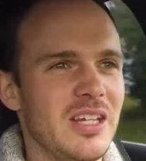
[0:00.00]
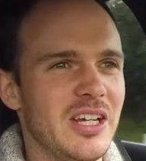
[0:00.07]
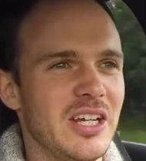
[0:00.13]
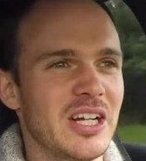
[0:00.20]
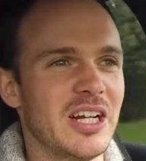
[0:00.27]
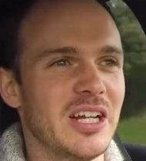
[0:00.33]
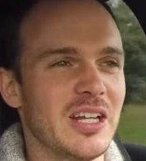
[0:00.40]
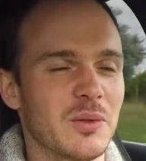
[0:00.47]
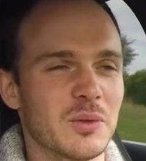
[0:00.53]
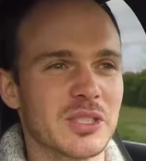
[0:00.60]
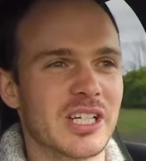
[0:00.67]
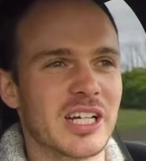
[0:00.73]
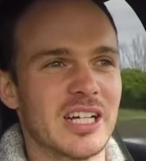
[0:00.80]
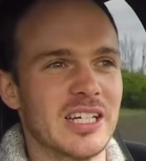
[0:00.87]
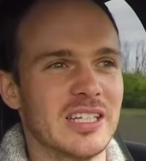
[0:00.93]
You know, it was
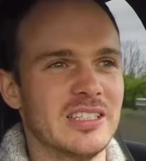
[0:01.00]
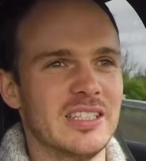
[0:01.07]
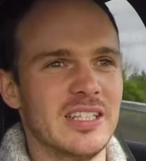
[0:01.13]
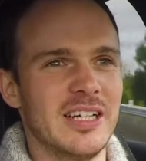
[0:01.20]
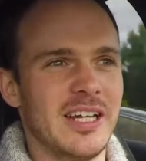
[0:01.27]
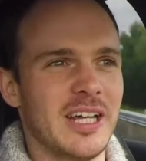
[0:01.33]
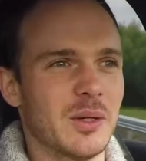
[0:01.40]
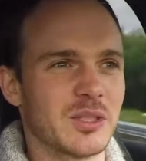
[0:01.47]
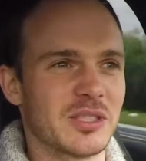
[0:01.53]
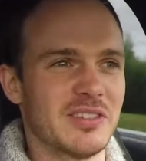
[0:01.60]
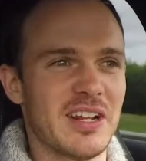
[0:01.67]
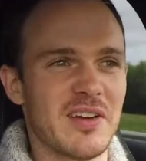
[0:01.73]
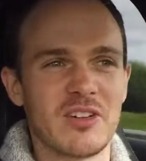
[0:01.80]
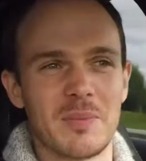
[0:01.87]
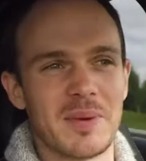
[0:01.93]
going to, it was
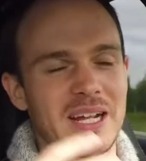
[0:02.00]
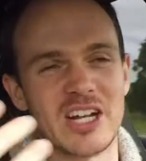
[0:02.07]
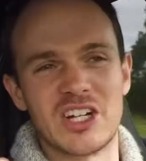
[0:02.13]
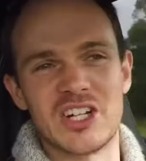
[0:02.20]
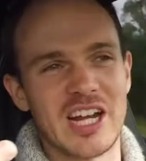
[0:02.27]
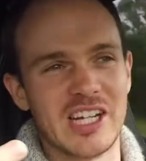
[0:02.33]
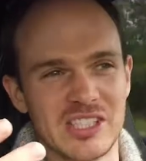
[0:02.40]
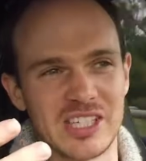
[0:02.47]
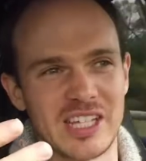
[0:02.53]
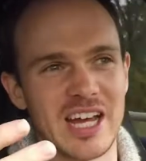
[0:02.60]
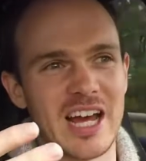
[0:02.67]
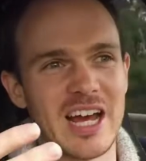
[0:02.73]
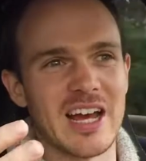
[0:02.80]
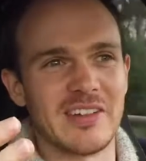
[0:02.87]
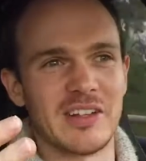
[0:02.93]
inevitably going to change the
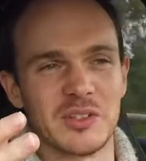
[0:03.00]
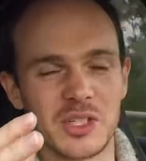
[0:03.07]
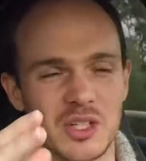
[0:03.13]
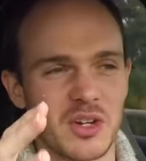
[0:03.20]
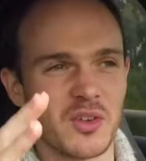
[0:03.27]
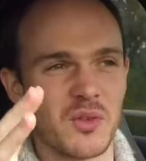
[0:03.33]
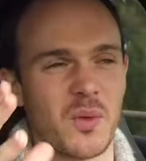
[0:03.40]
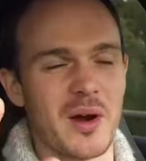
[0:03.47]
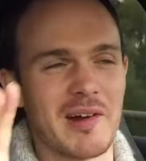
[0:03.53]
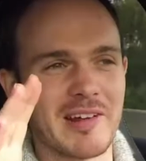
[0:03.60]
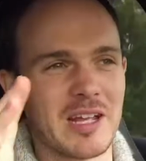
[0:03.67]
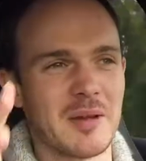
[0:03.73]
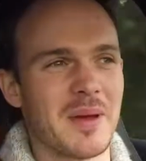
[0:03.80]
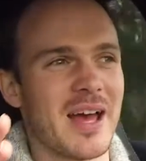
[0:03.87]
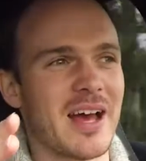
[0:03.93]
car, and there was a lot of
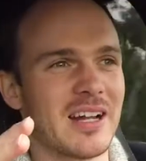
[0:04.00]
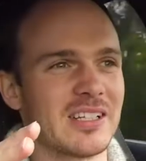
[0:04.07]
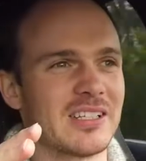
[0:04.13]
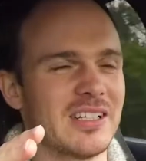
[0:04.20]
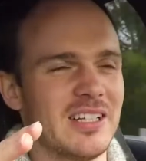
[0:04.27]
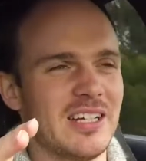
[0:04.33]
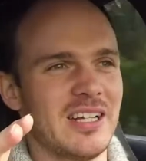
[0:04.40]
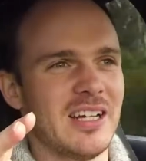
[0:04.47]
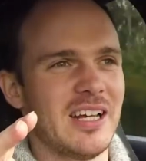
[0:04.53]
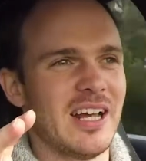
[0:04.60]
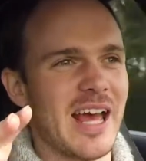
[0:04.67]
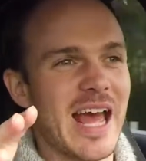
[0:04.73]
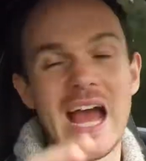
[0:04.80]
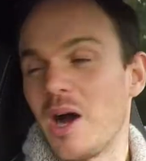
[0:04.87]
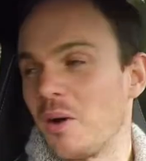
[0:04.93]
worry about
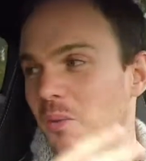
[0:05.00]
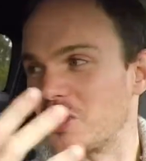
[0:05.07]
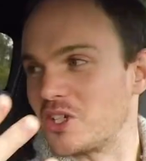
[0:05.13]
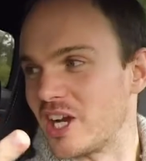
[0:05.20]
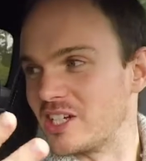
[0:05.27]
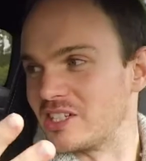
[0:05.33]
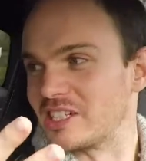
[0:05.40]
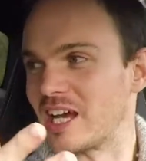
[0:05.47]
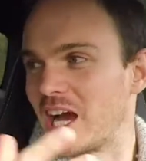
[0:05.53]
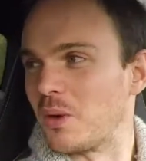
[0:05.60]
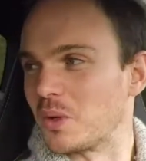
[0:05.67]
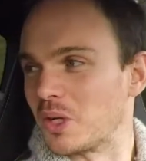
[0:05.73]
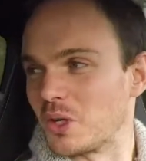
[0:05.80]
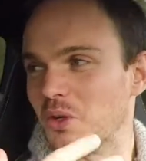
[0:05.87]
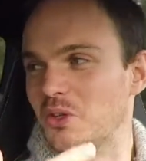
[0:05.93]
how it would change the car,
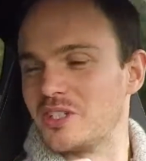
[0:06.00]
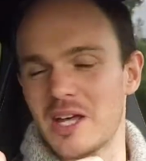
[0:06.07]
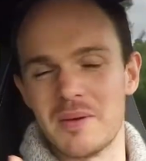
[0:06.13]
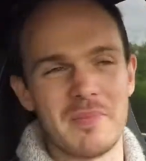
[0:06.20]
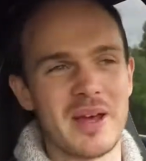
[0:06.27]
would it lose that